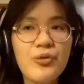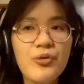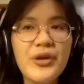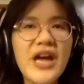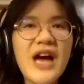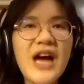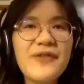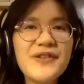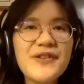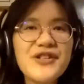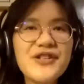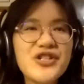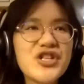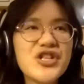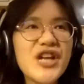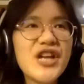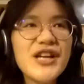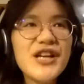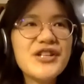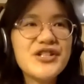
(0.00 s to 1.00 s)
We haven't
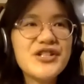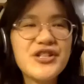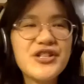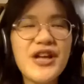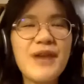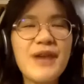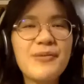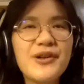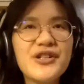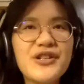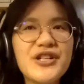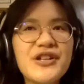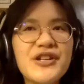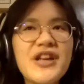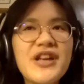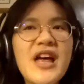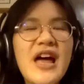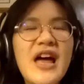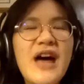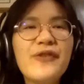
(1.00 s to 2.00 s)
changed that much, and
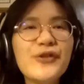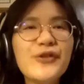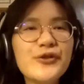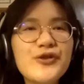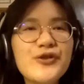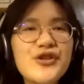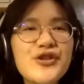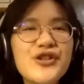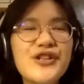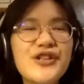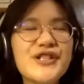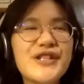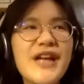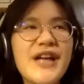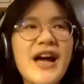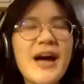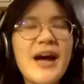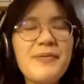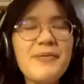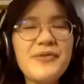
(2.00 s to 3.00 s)
evolution doesn't
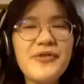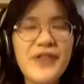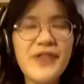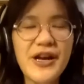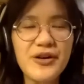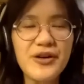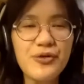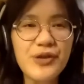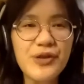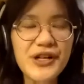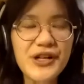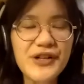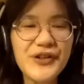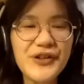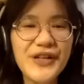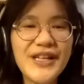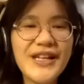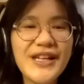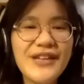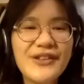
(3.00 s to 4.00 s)
happen that
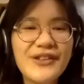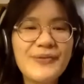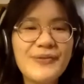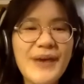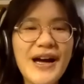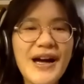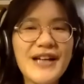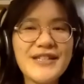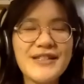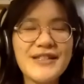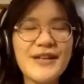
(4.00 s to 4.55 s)
quickly in the past,